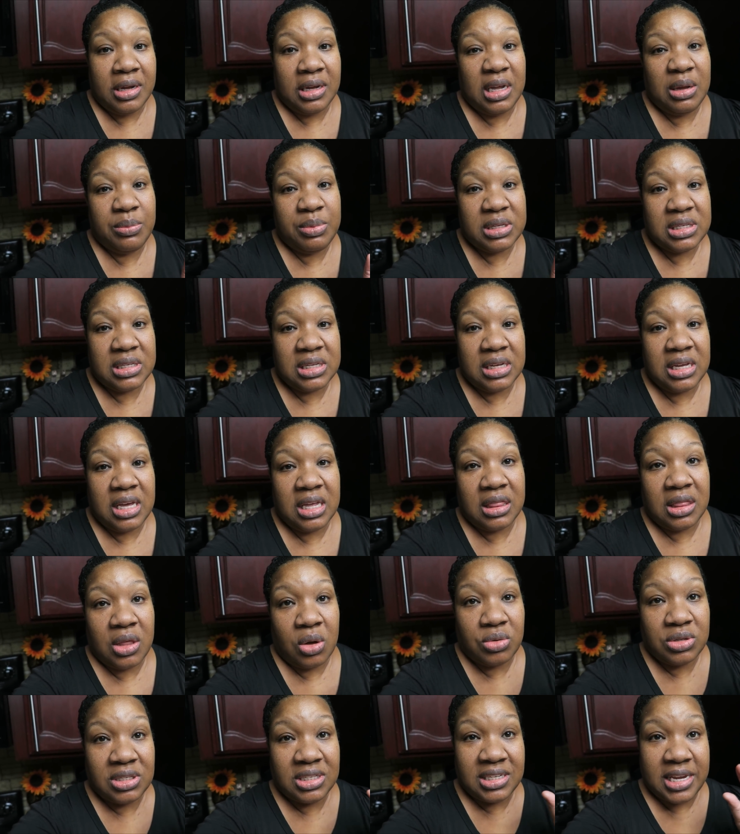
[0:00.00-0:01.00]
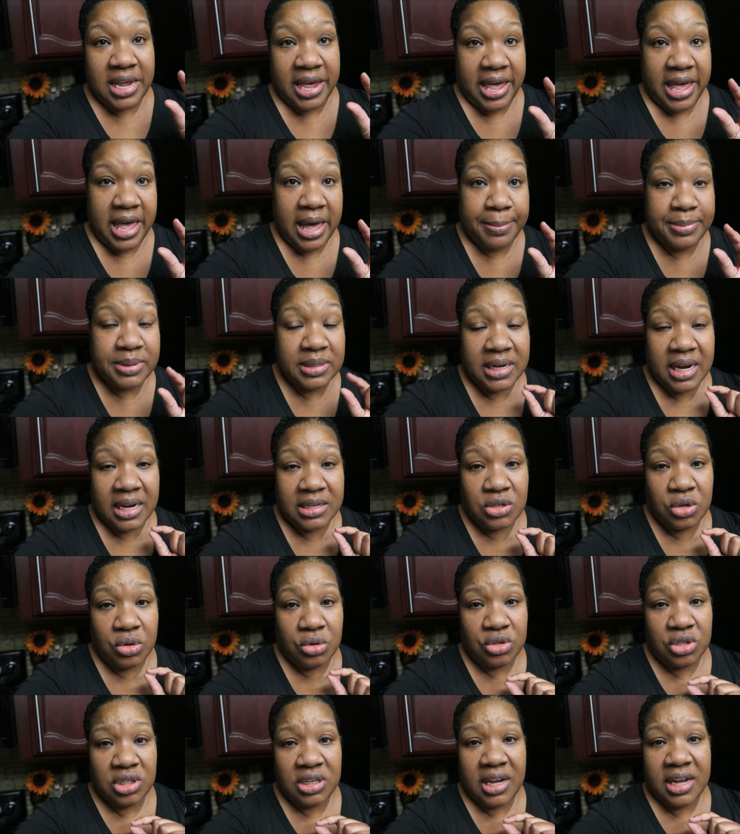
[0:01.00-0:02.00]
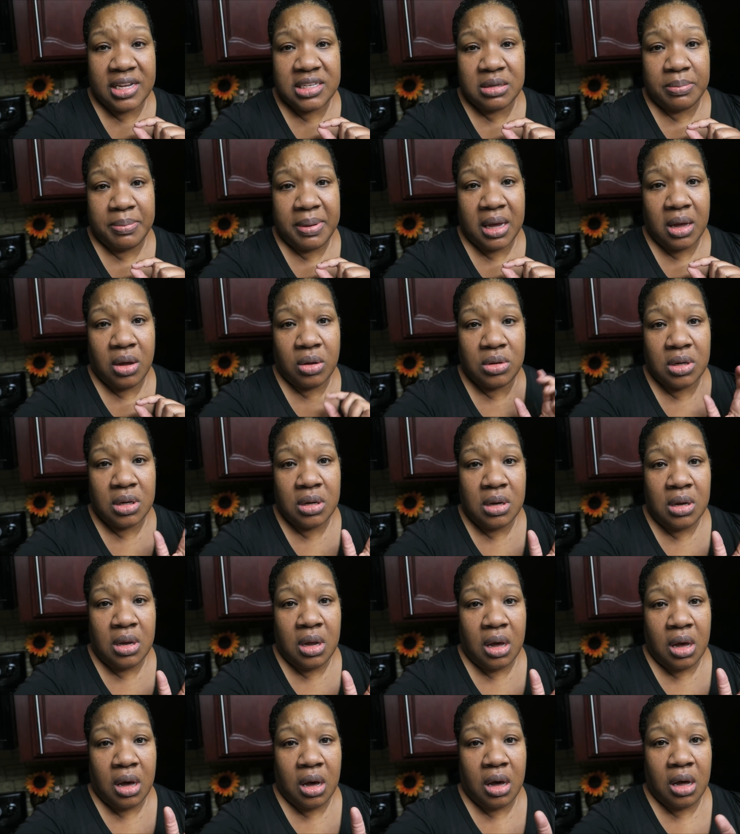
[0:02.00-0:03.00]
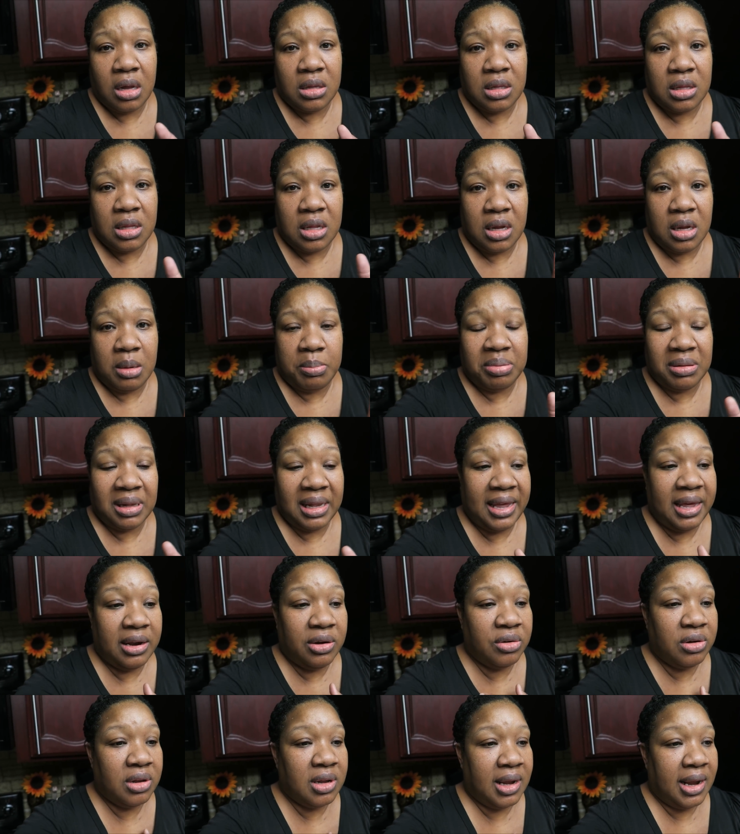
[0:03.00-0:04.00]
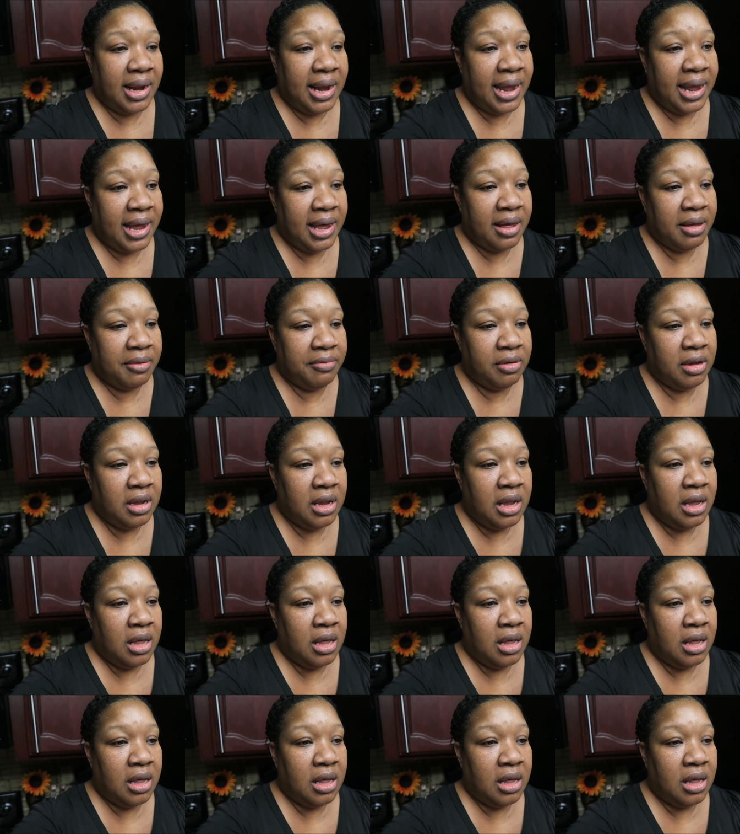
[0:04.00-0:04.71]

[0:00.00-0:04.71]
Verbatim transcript: It was to get those tabs that I told you guys about on the planner that I have.